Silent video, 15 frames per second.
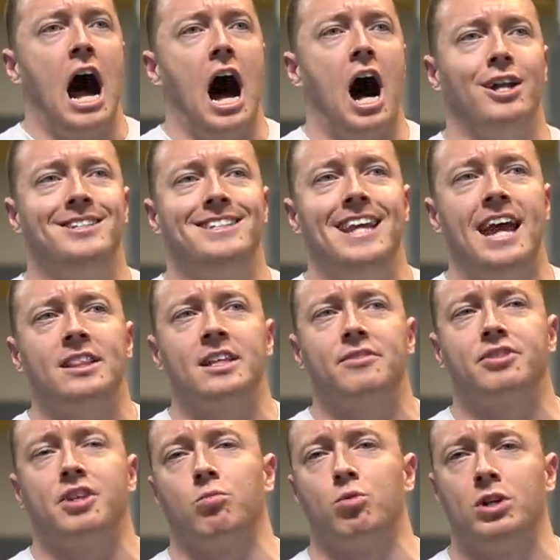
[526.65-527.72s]
On
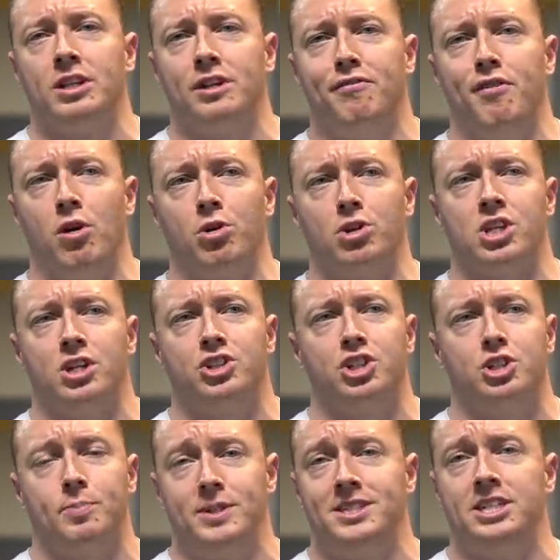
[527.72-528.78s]
deadlifts, I'm really focused on
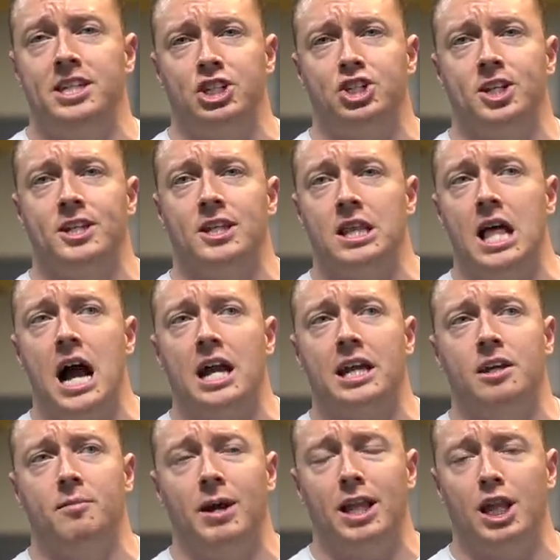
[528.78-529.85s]
just position,
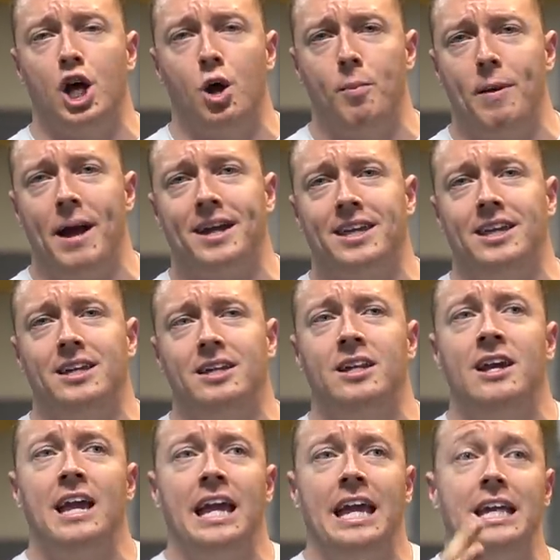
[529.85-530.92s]
locking my low back in
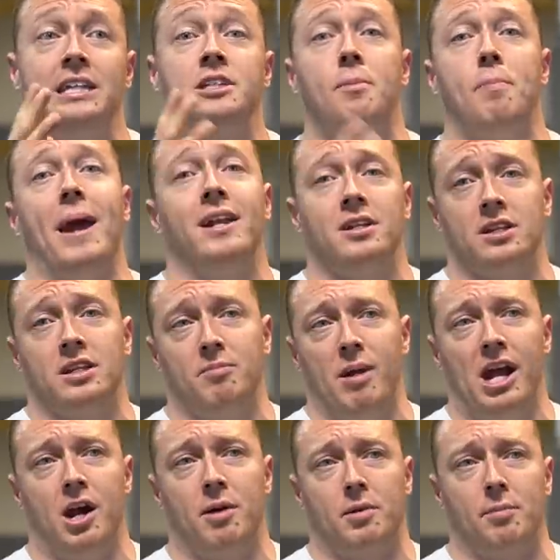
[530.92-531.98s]
independently of my
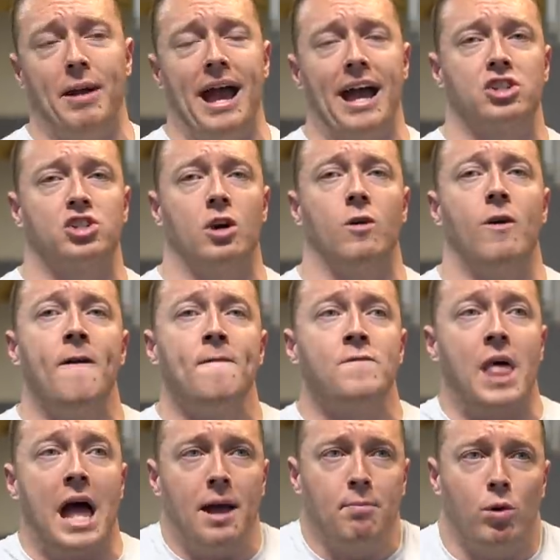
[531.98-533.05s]
upper back. So
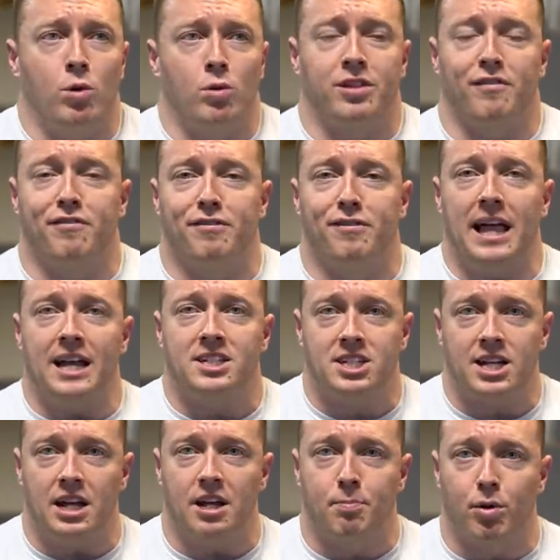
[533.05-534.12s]
I pull with a flex
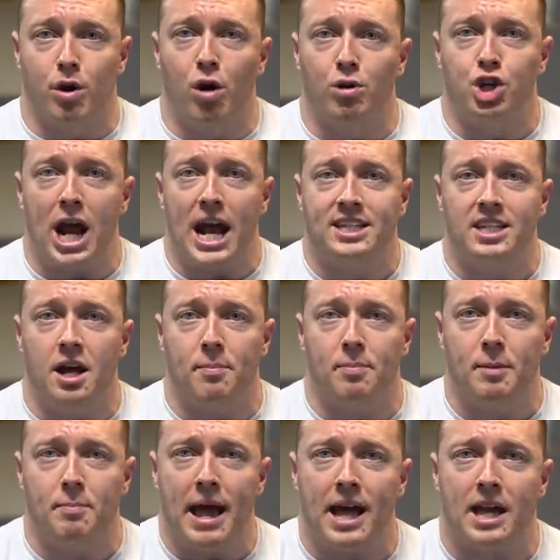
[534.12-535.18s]
kind of protracted
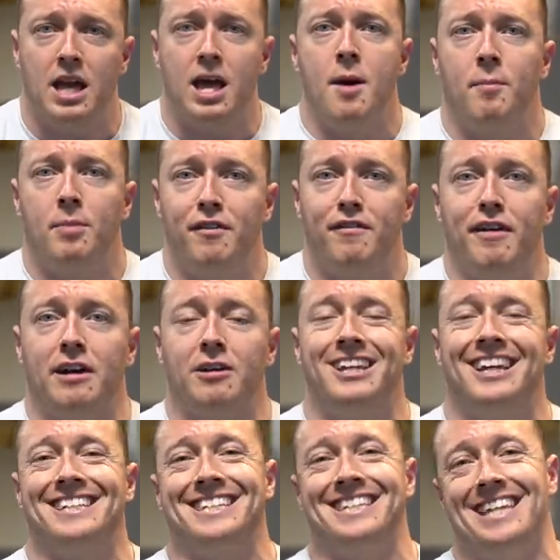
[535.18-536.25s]
upper back, but a very
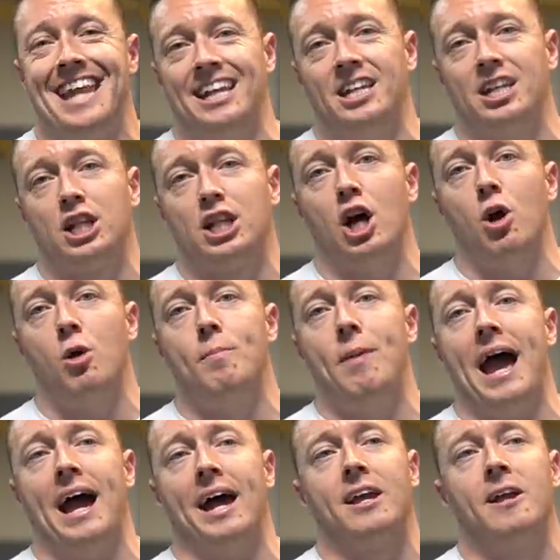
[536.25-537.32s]
extended low
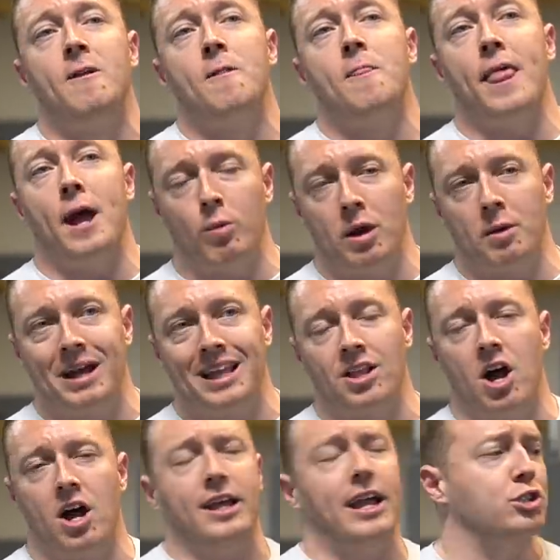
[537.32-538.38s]
back. That way my
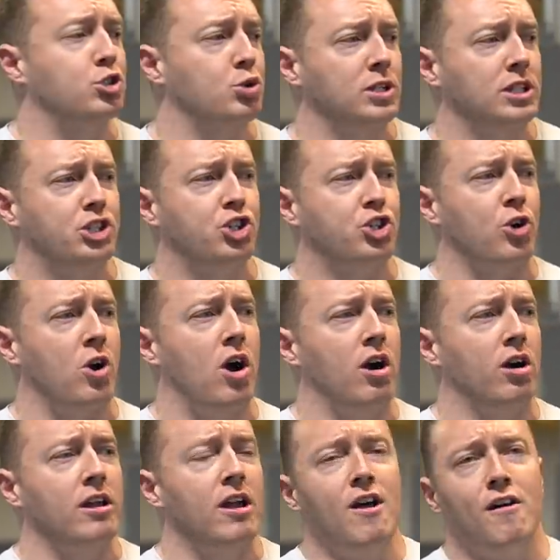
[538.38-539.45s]
lockout's really
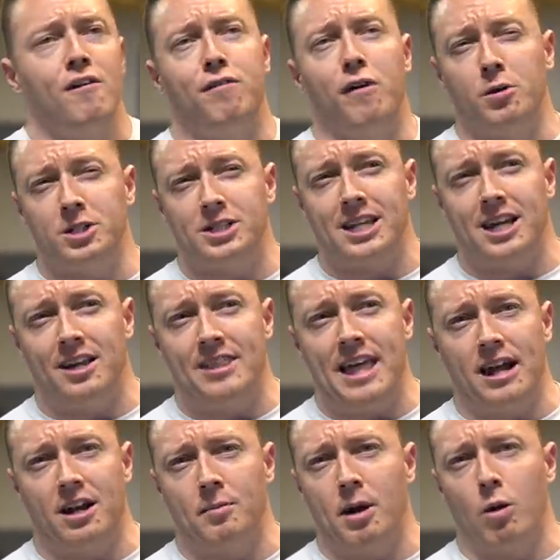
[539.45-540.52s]
strong. Focusing on
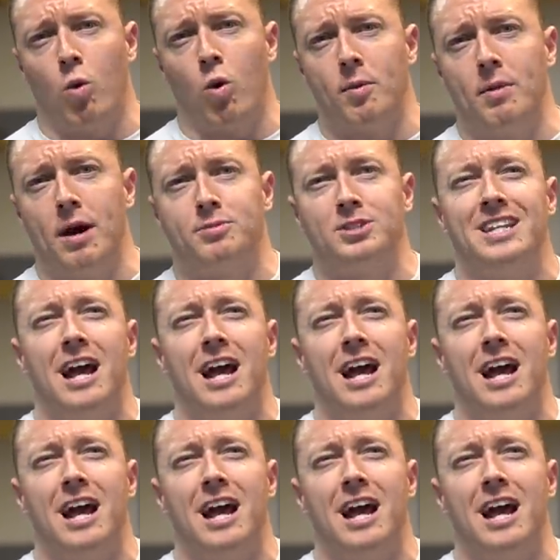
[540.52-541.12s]
that on my warm-ups and